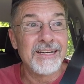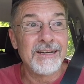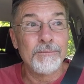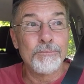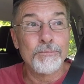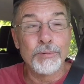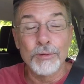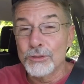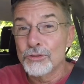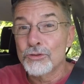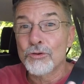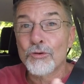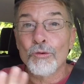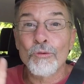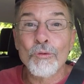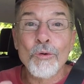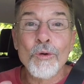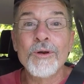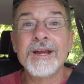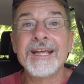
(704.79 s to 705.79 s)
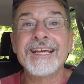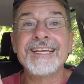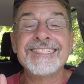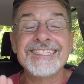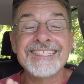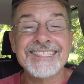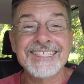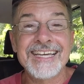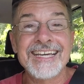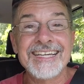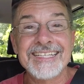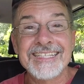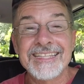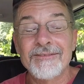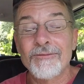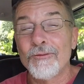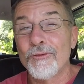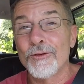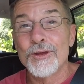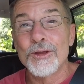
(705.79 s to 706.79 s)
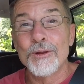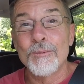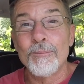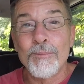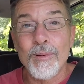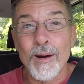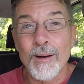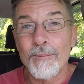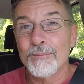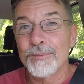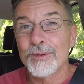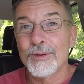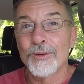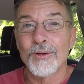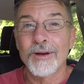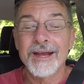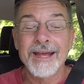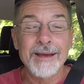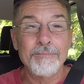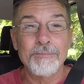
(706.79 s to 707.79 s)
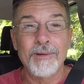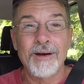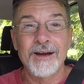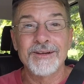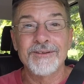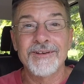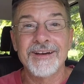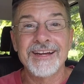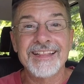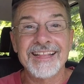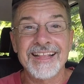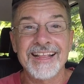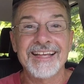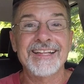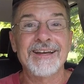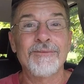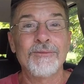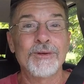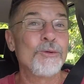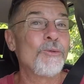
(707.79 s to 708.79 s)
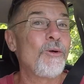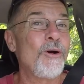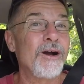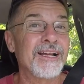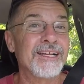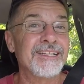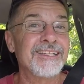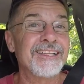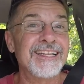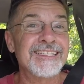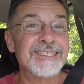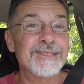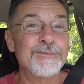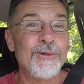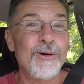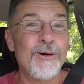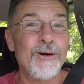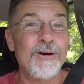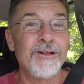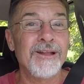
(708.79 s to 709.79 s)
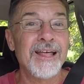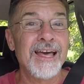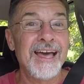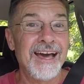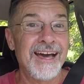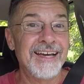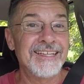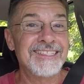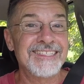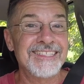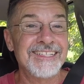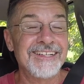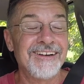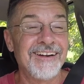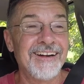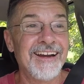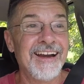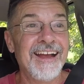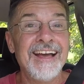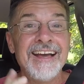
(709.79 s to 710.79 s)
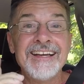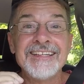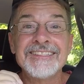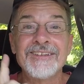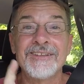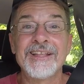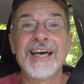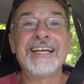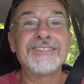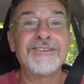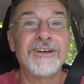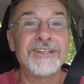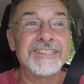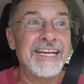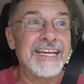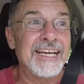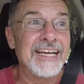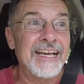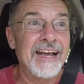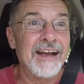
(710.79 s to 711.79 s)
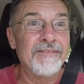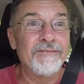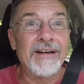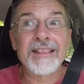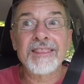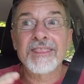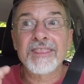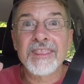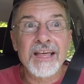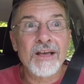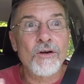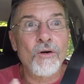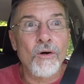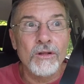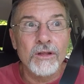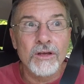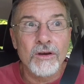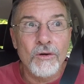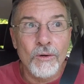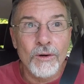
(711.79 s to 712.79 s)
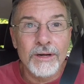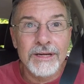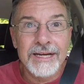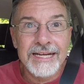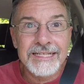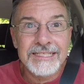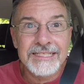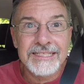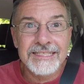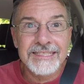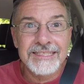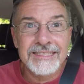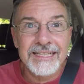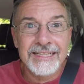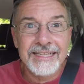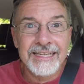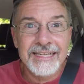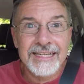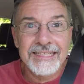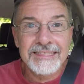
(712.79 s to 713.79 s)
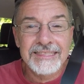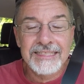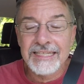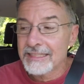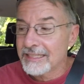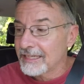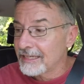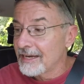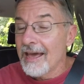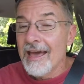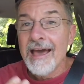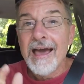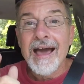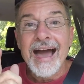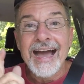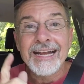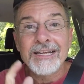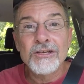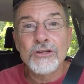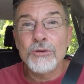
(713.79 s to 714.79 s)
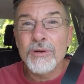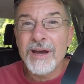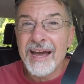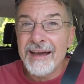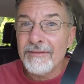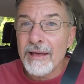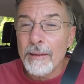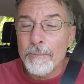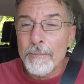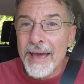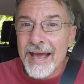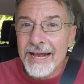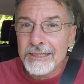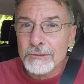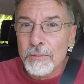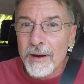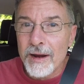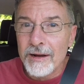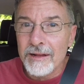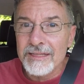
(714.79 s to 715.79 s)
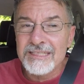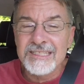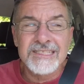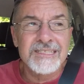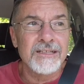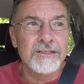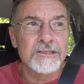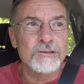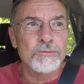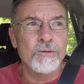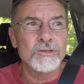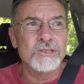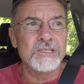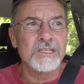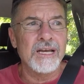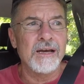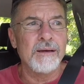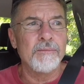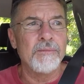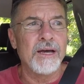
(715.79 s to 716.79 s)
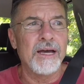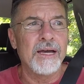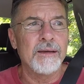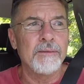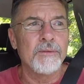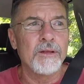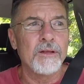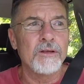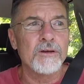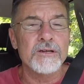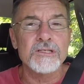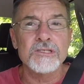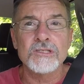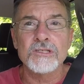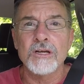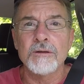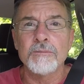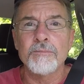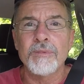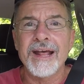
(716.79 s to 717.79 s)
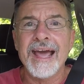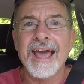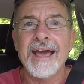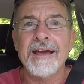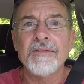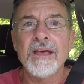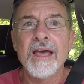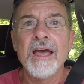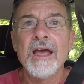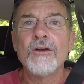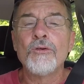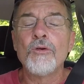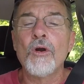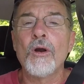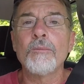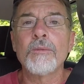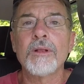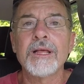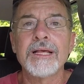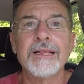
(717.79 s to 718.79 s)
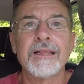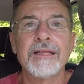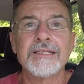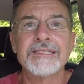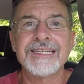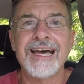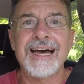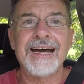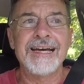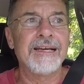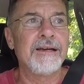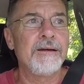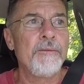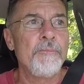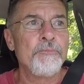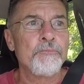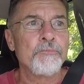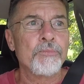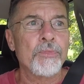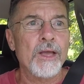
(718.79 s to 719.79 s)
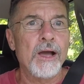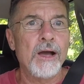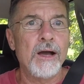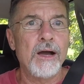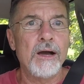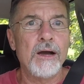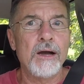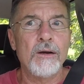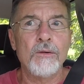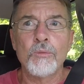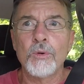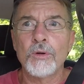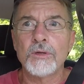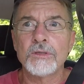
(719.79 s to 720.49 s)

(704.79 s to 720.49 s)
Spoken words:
protruding sink for you to bump your hip on or anything like that when you walk into that small CR. So that's all taken care of. I think all the coordination is done. It needs to get done. I do have that patch panel that's still supposed to come. I'm a little concerned, but I have, normally Lazada will